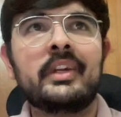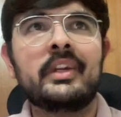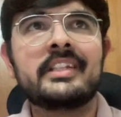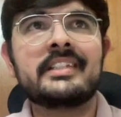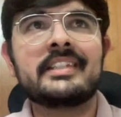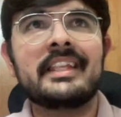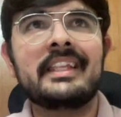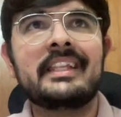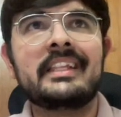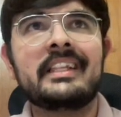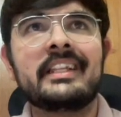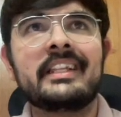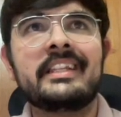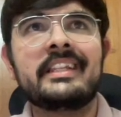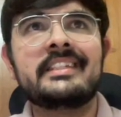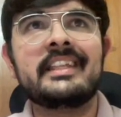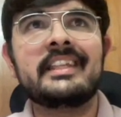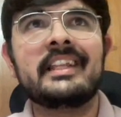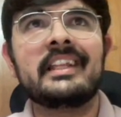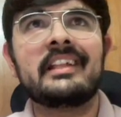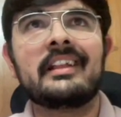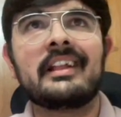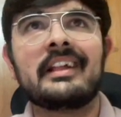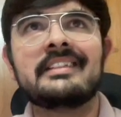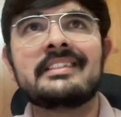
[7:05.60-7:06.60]
is
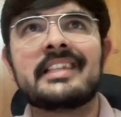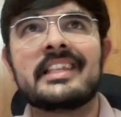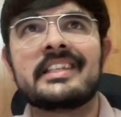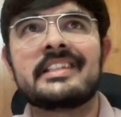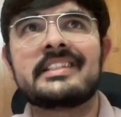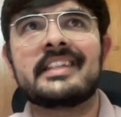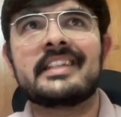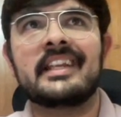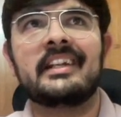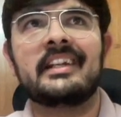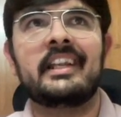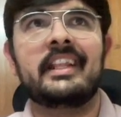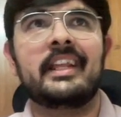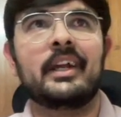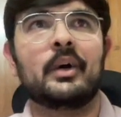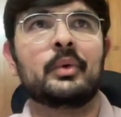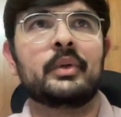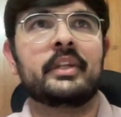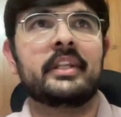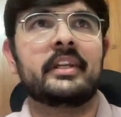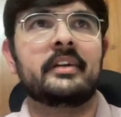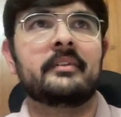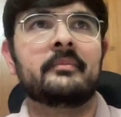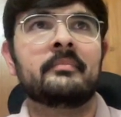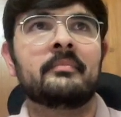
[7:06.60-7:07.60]
increasing consistently out
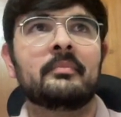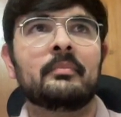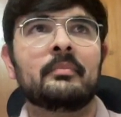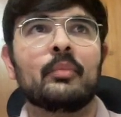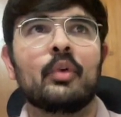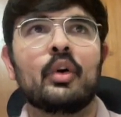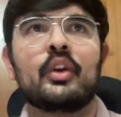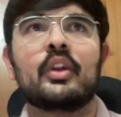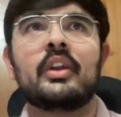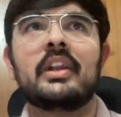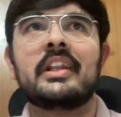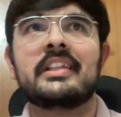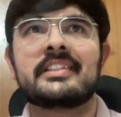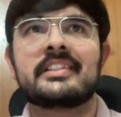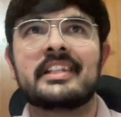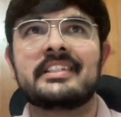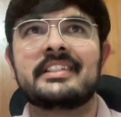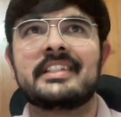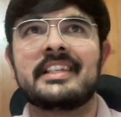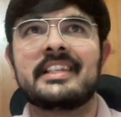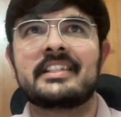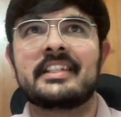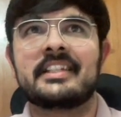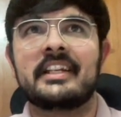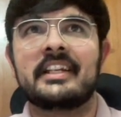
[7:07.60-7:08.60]
here, more or less
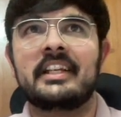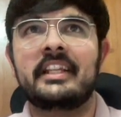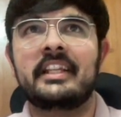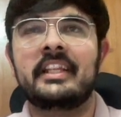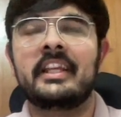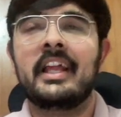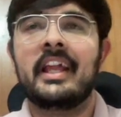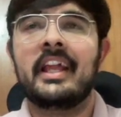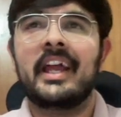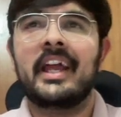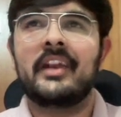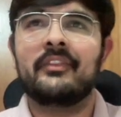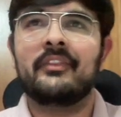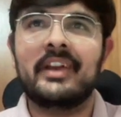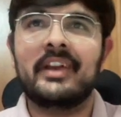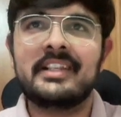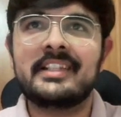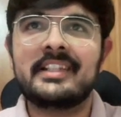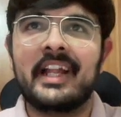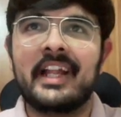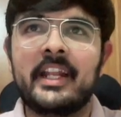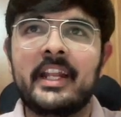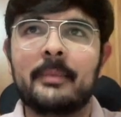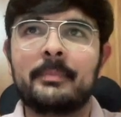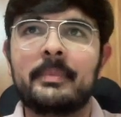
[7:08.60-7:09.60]
consistently. And why is
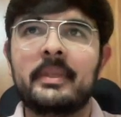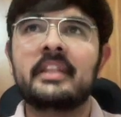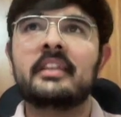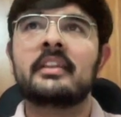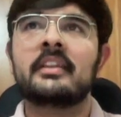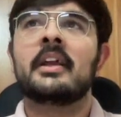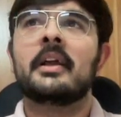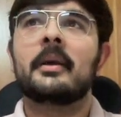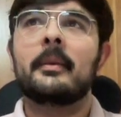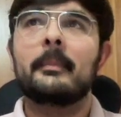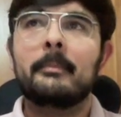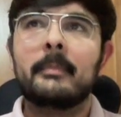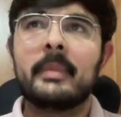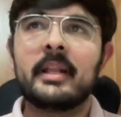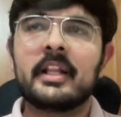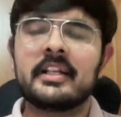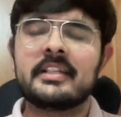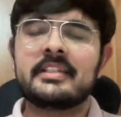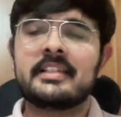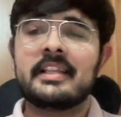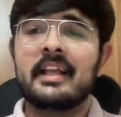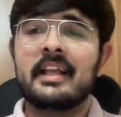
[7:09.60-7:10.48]
that happening? Because